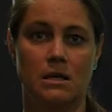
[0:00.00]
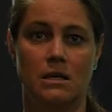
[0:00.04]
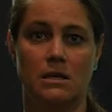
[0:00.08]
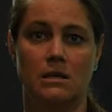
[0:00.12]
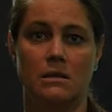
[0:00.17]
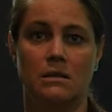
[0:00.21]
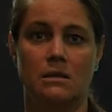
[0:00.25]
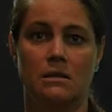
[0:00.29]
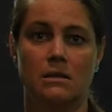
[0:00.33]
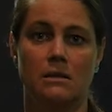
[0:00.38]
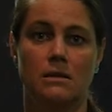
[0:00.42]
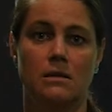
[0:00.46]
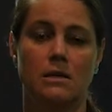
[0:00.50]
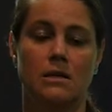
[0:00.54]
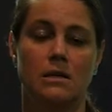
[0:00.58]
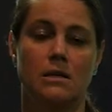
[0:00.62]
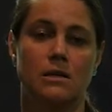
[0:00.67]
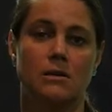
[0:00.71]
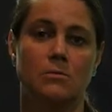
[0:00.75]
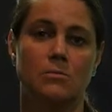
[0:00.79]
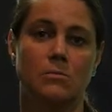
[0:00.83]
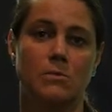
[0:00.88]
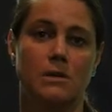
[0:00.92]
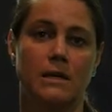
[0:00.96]

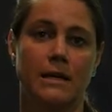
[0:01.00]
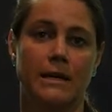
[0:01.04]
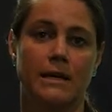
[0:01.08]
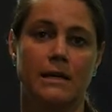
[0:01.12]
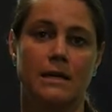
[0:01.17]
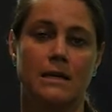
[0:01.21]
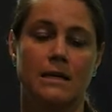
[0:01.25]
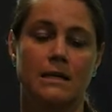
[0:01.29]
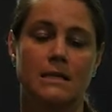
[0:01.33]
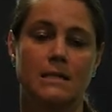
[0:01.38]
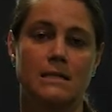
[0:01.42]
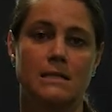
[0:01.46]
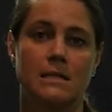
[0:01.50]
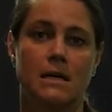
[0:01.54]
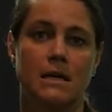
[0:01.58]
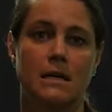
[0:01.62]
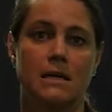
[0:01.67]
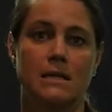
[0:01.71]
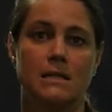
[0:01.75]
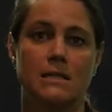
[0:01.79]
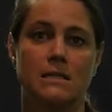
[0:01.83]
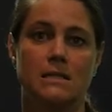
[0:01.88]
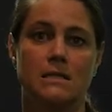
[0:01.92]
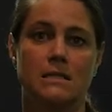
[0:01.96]
in molecular
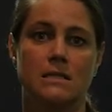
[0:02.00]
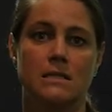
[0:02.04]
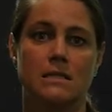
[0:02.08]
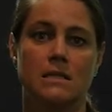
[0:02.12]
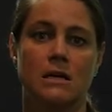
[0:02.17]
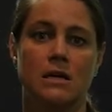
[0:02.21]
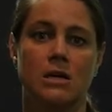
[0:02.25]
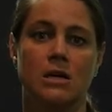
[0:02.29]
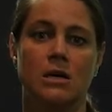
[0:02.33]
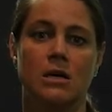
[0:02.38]
sciences.